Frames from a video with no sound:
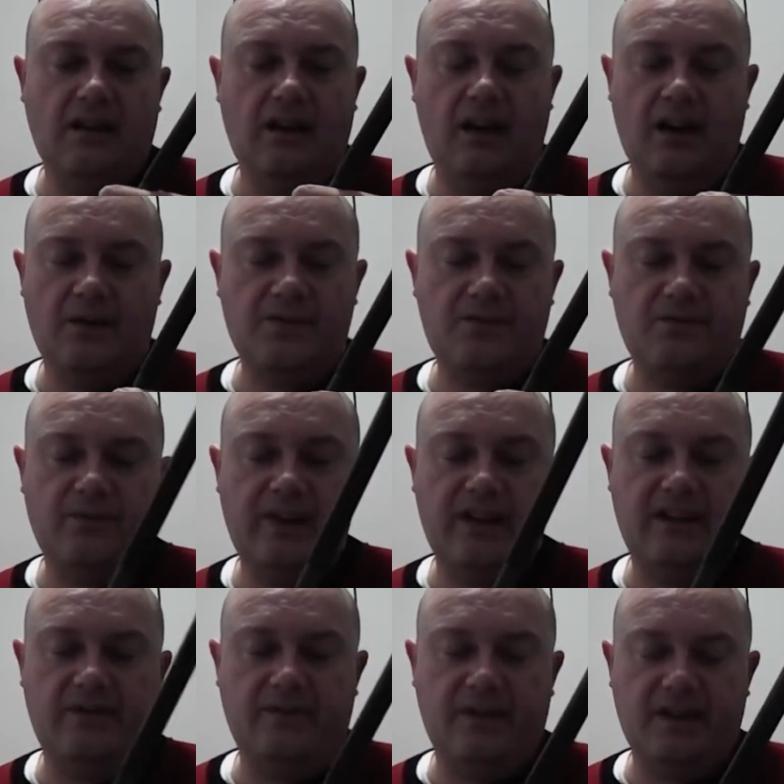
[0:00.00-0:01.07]
I was
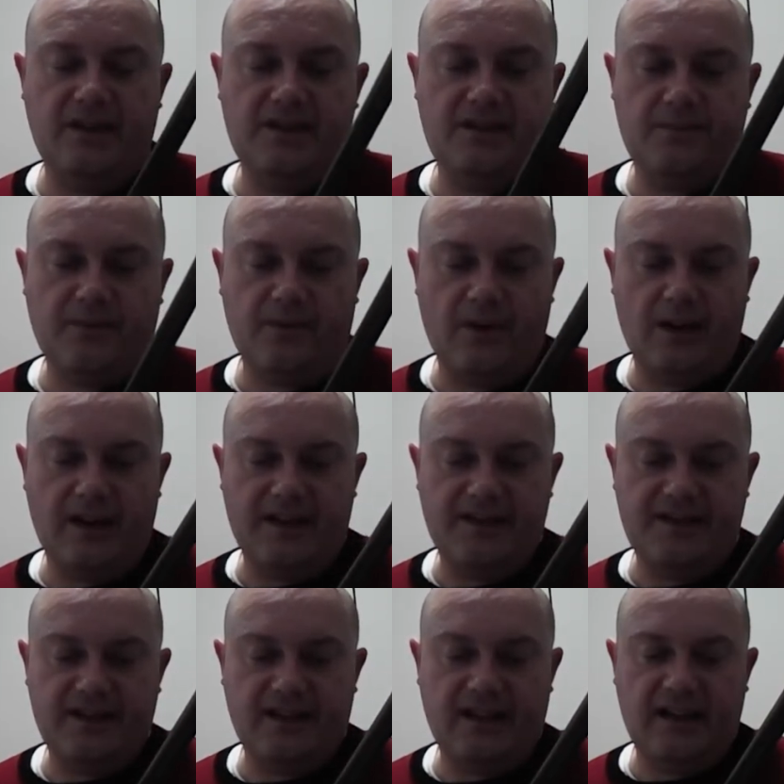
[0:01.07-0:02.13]
really
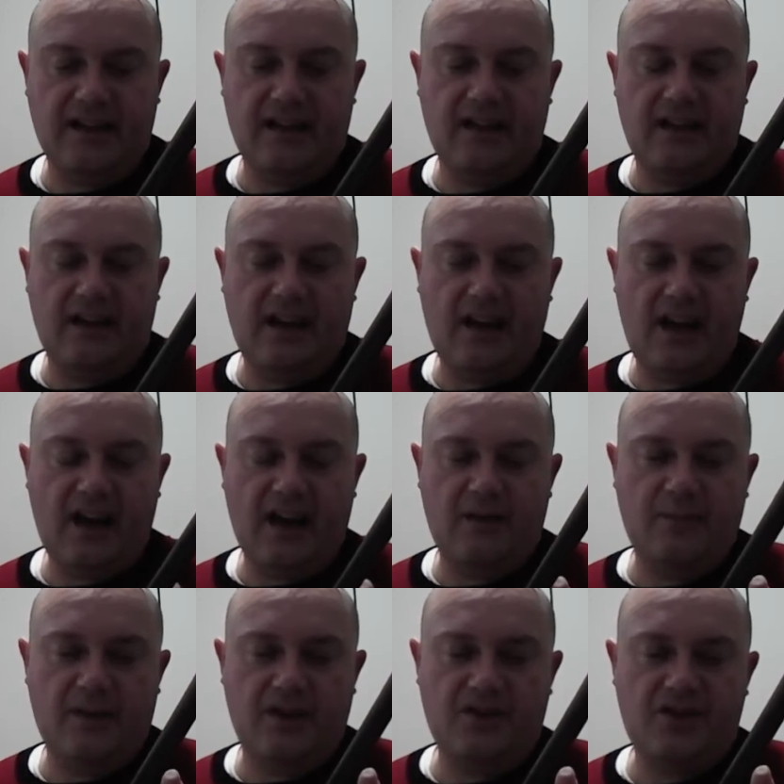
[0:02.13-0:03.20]
surprised at how
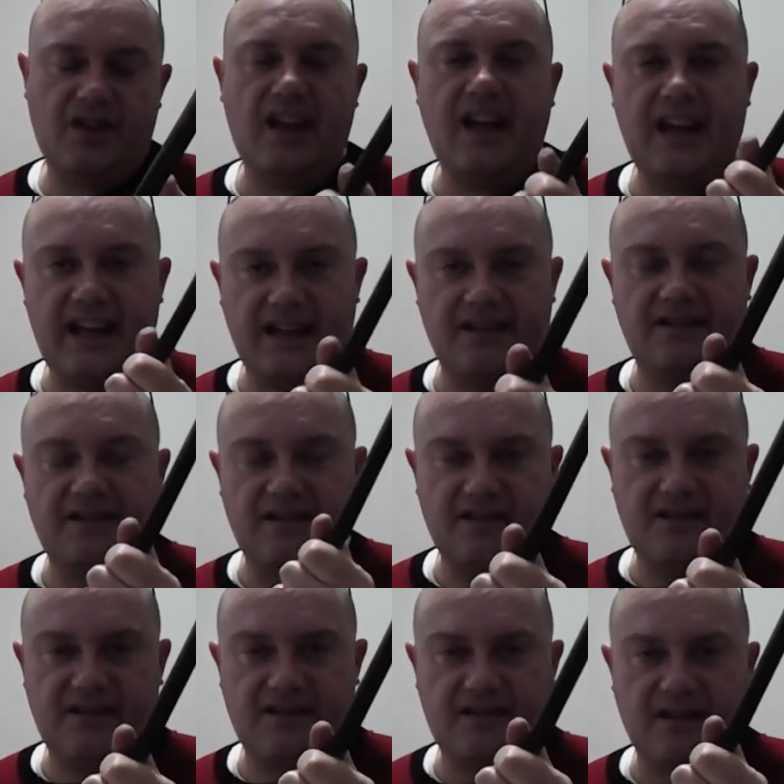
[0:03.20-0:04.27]
much heat
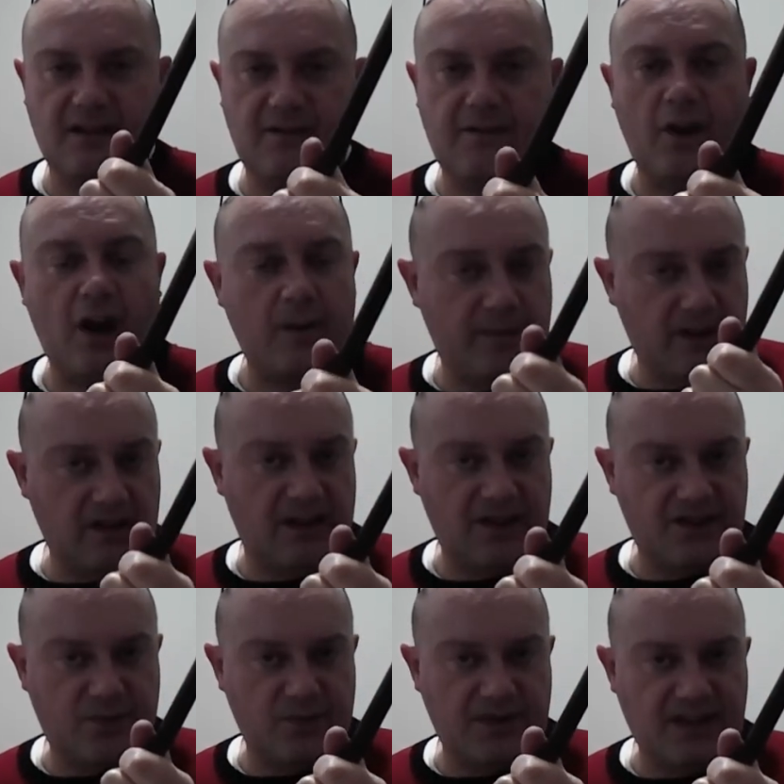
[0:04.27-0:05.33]
this
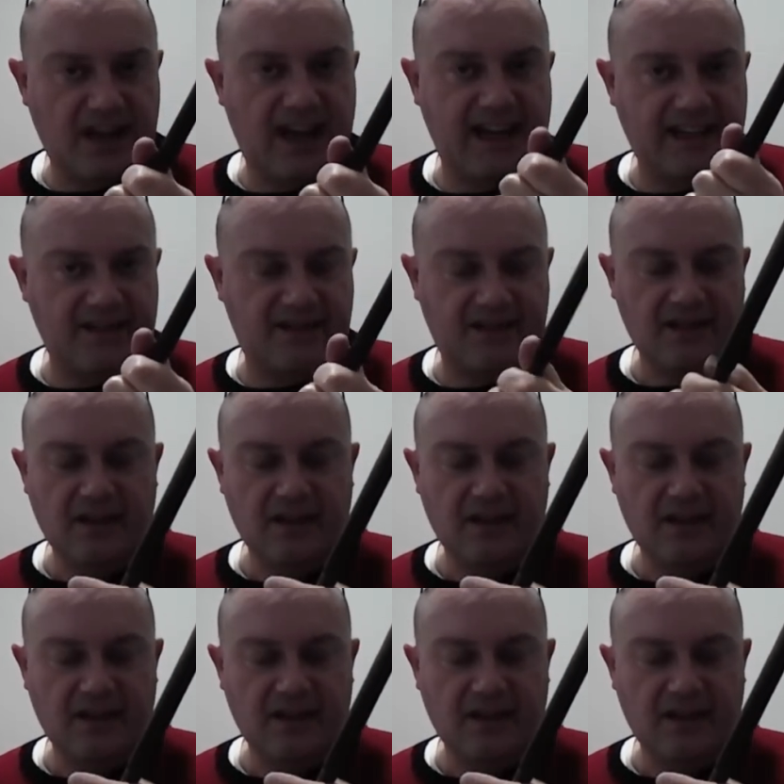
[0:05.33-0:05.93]
fiberglass retained.